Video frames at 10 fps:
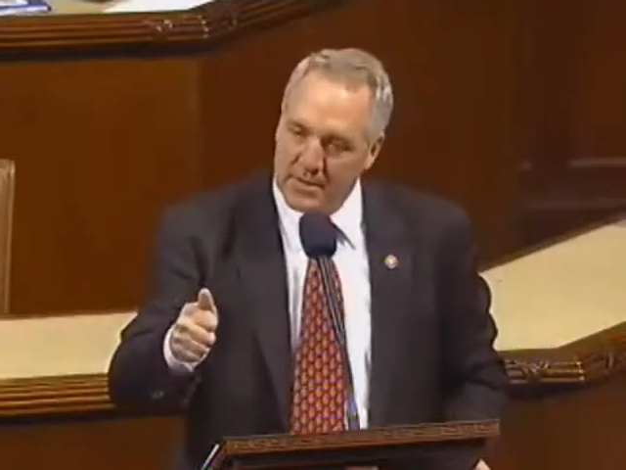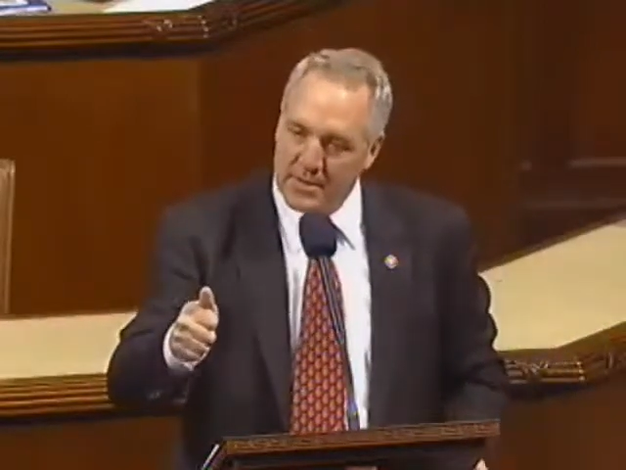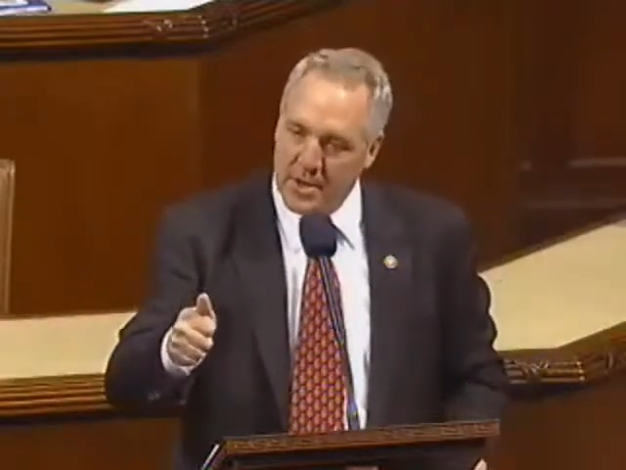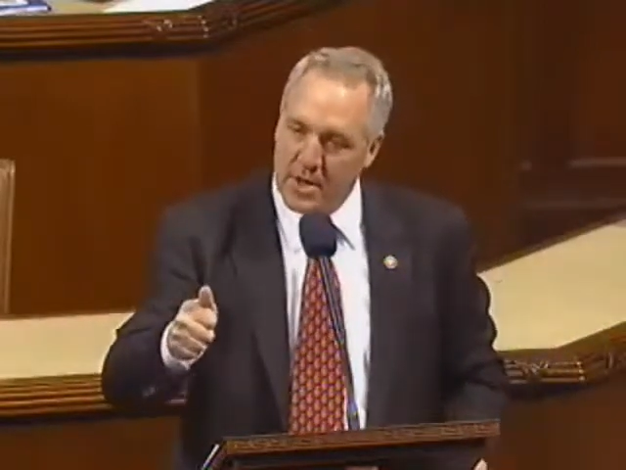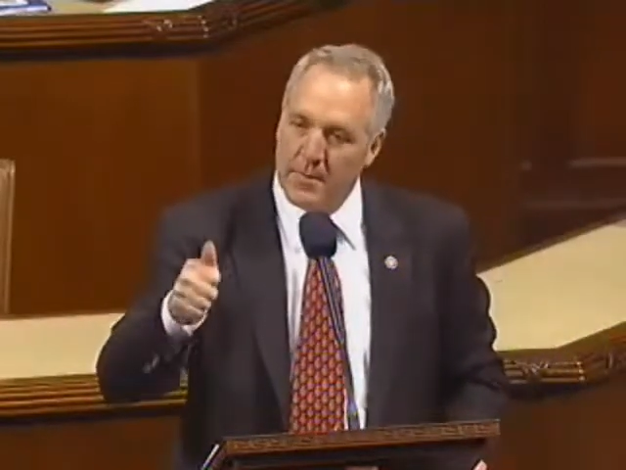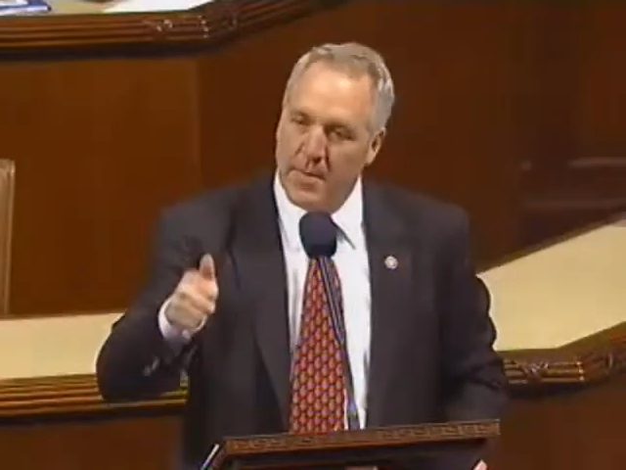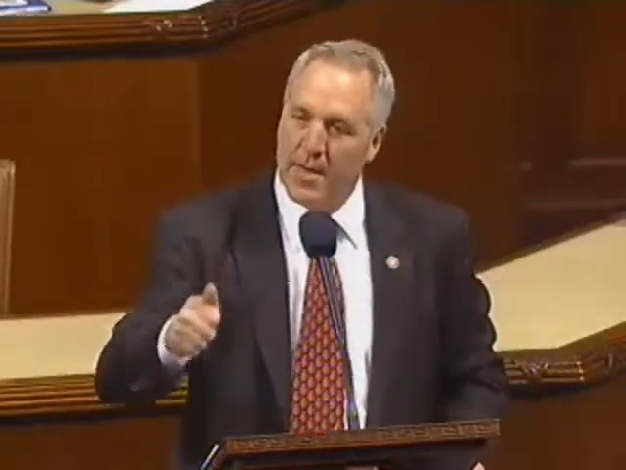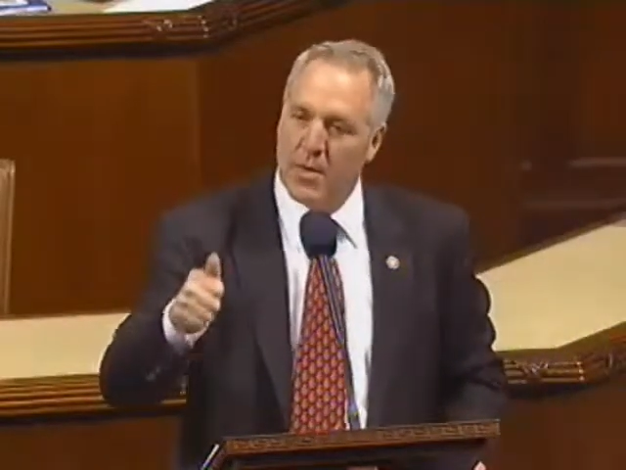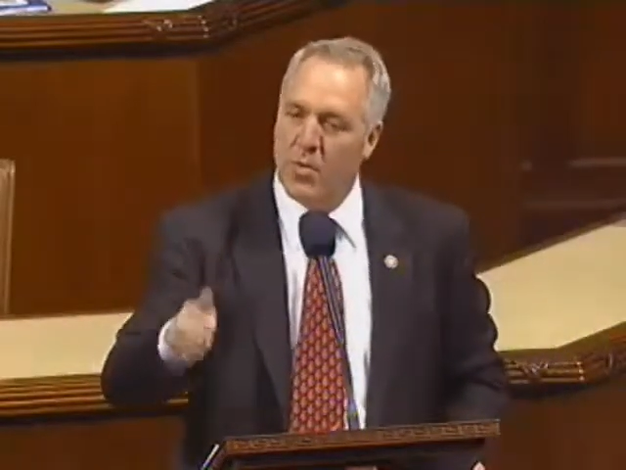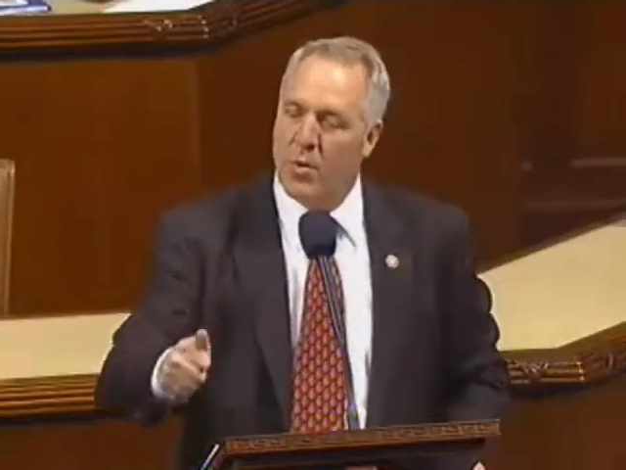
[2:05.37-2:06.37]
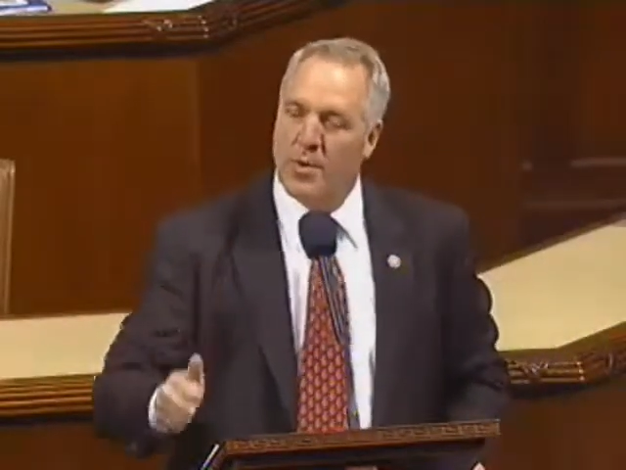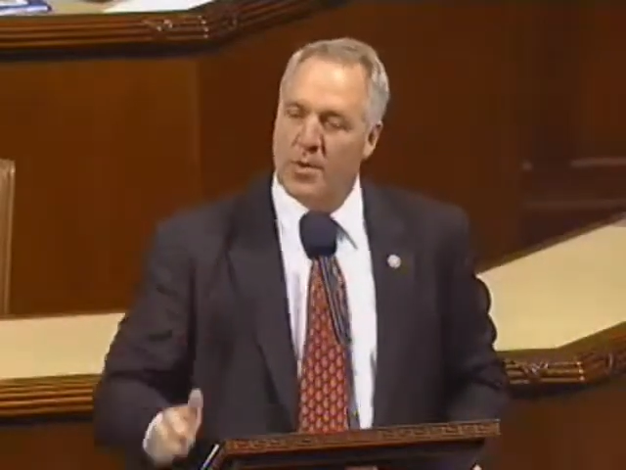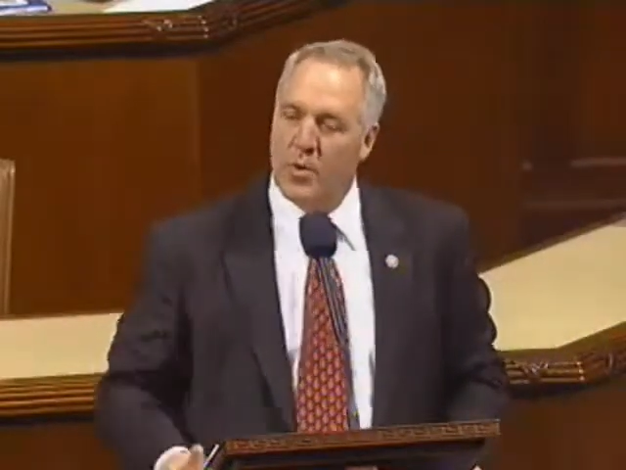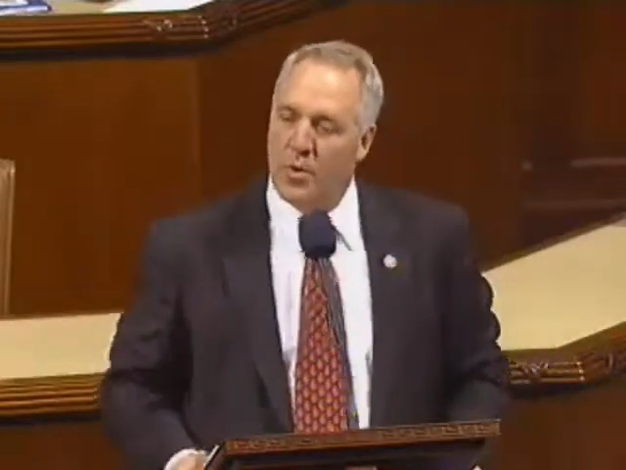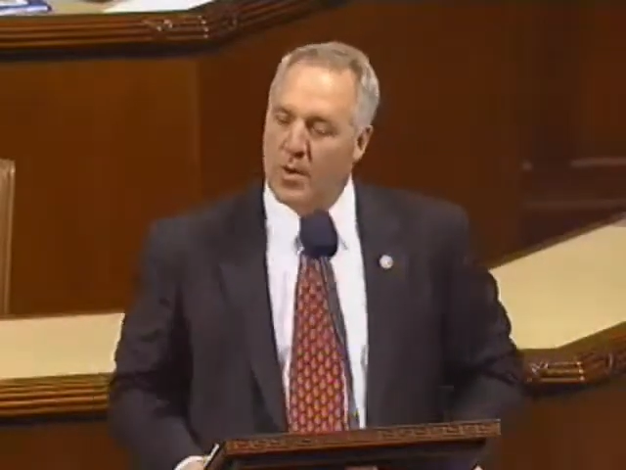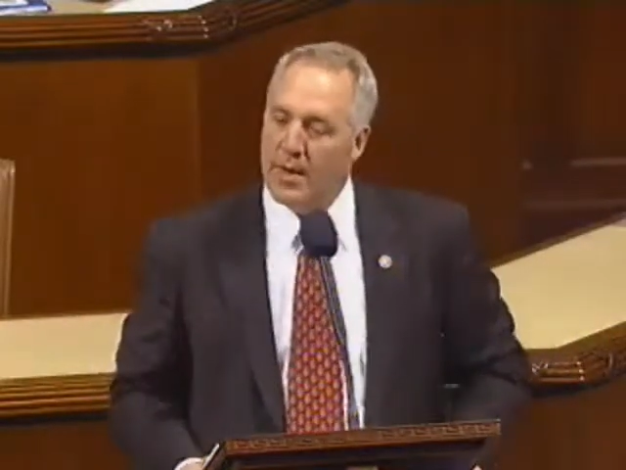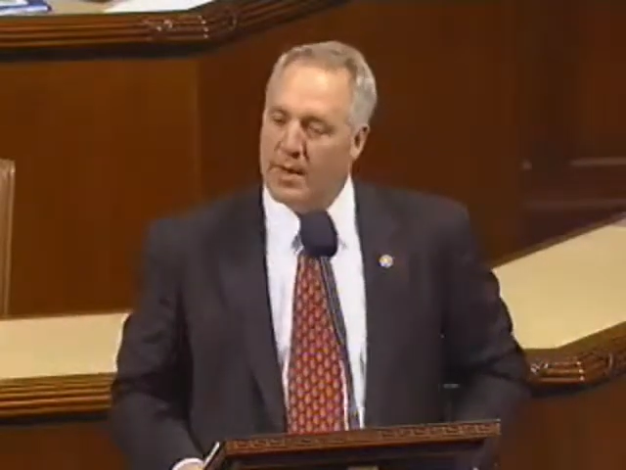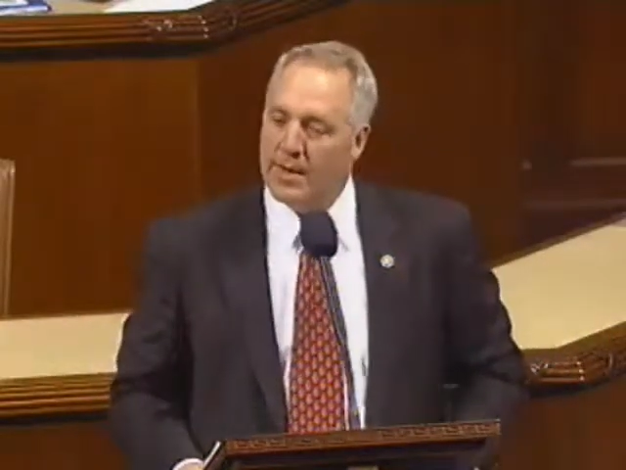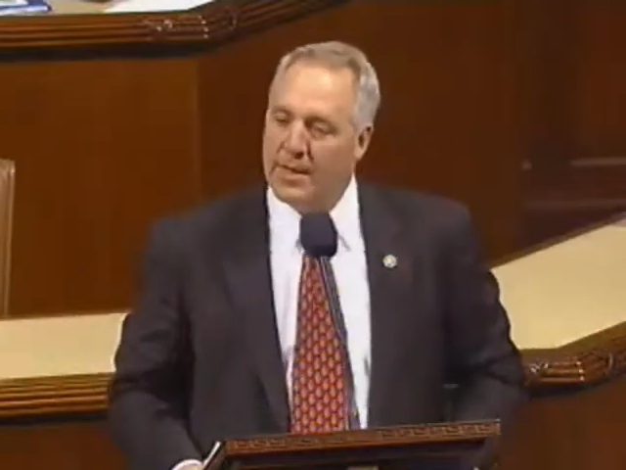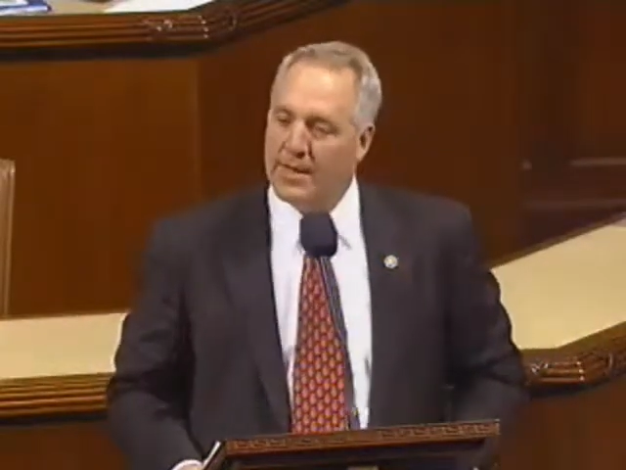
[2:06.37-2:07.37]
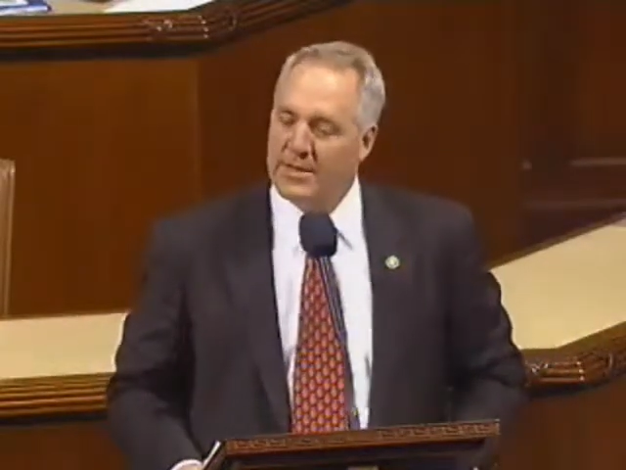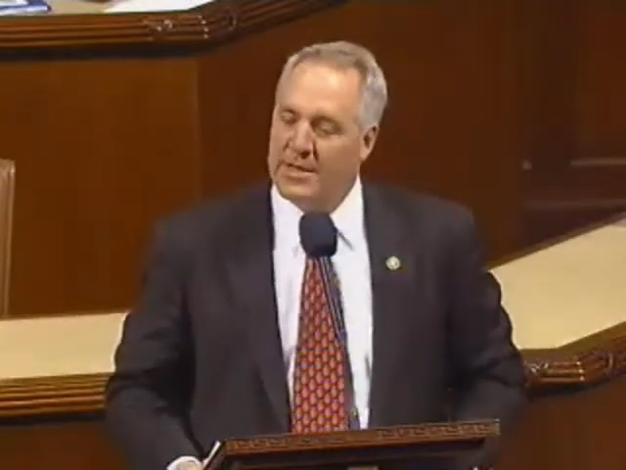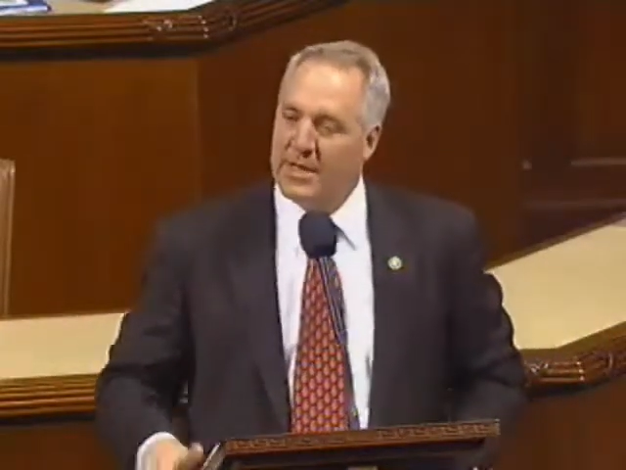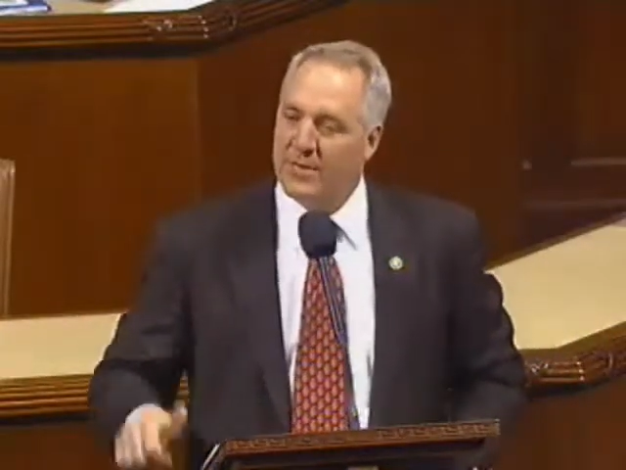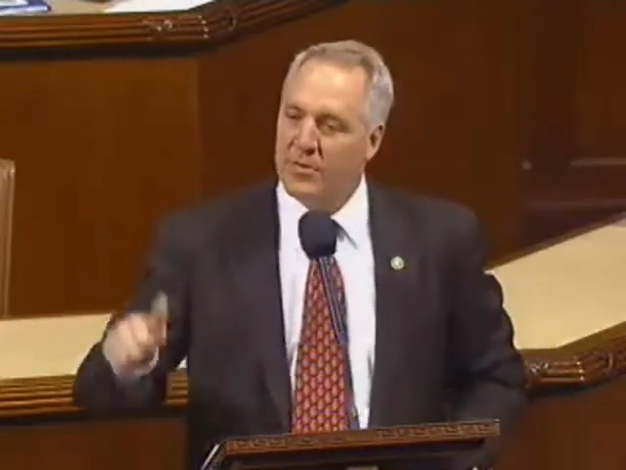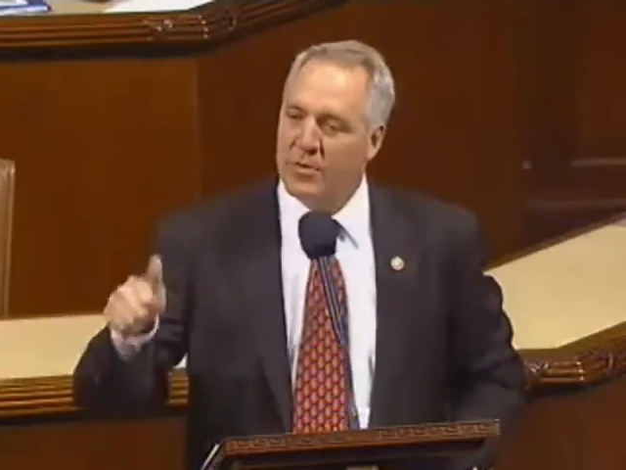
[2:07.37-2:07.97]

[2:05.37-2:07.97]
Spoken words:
young man or woman who achieves